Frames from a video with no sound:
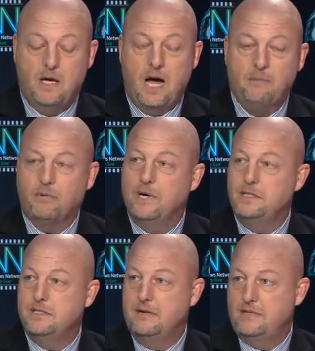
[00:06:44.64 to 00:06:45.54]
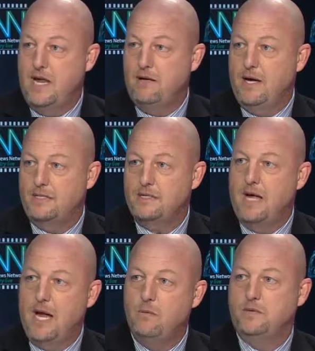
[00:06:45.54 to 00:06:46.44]
Operations has now asked,
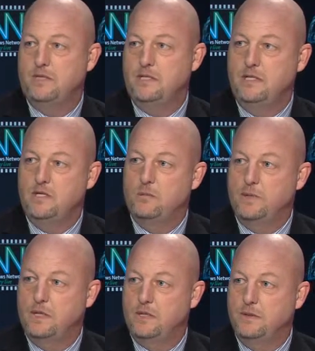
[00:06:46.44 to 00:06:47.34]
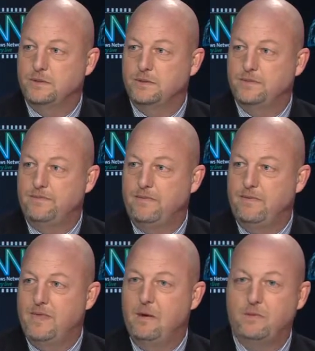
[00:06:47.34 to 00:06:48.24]
I want to see these open and closes.
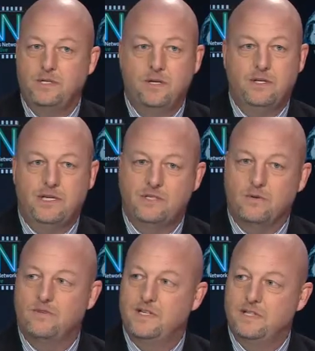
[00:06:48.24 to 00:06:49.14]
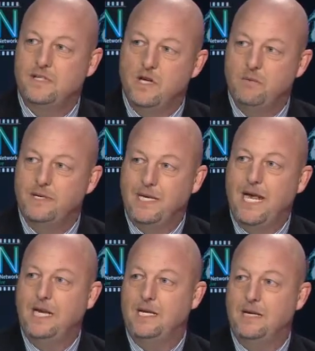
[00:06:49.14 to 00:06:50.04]
They want to know that a store physically opened at
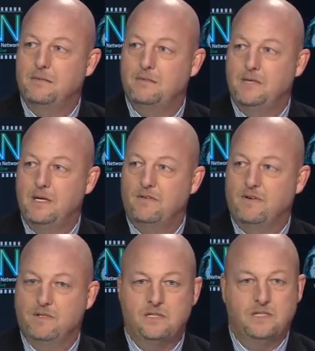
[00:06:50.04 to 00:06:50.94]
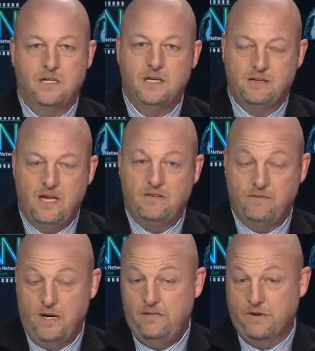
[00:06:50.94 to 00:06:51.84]
8 a.m.
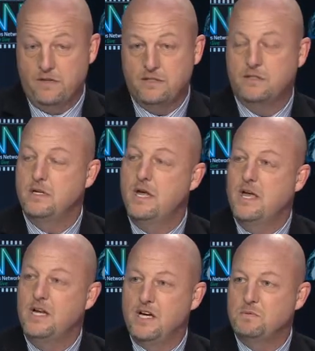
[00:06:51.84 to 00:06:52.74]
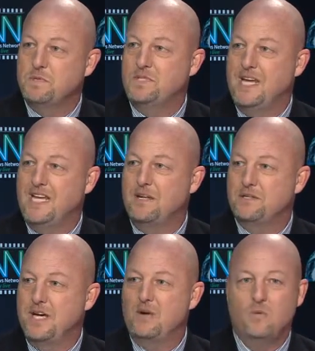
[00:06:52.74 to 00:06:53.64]
versus customers standing
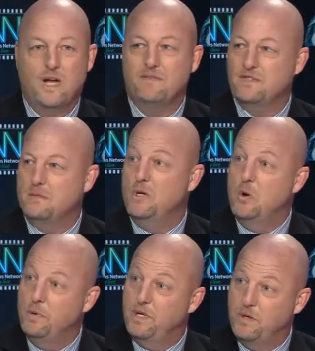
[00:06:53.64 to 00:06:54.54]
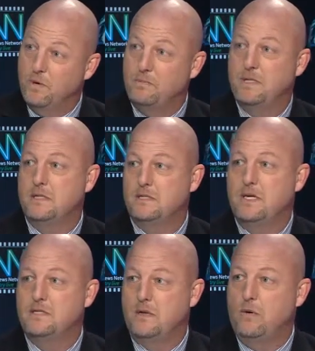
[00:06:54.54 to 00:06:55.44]
outside waiting for someone to open the door because
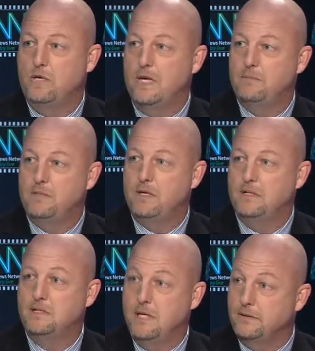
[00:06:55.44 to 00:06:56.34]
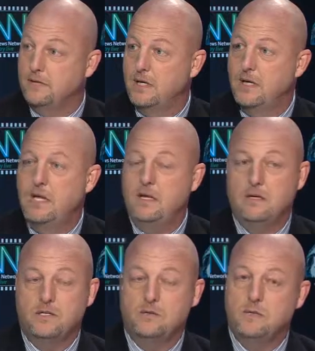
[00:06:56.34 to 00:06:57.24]
that's holding up sales. They
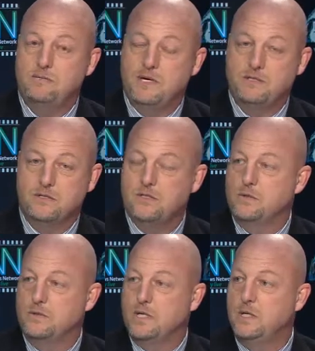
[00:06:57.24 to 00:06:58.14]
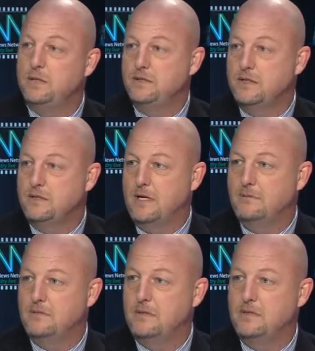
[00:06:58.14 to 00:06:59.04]
also want to make sure that stores are closing on time.
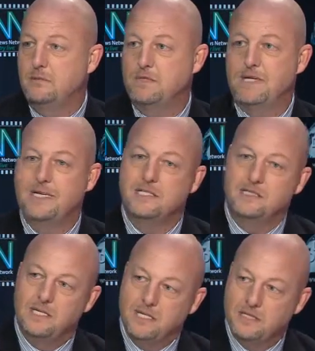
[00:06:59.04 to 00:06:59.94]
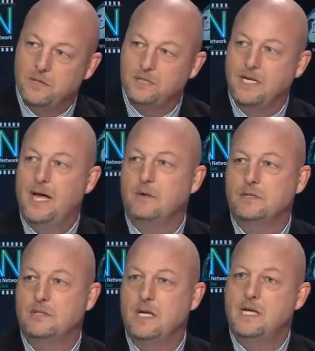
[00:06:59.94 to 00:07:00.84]
Someone's not extending closing
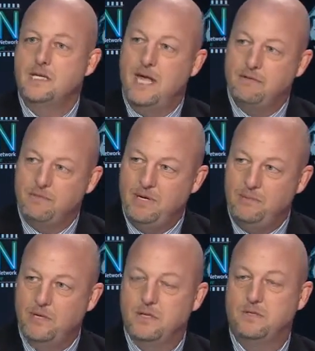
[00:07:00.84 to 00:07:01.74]
hours, having people in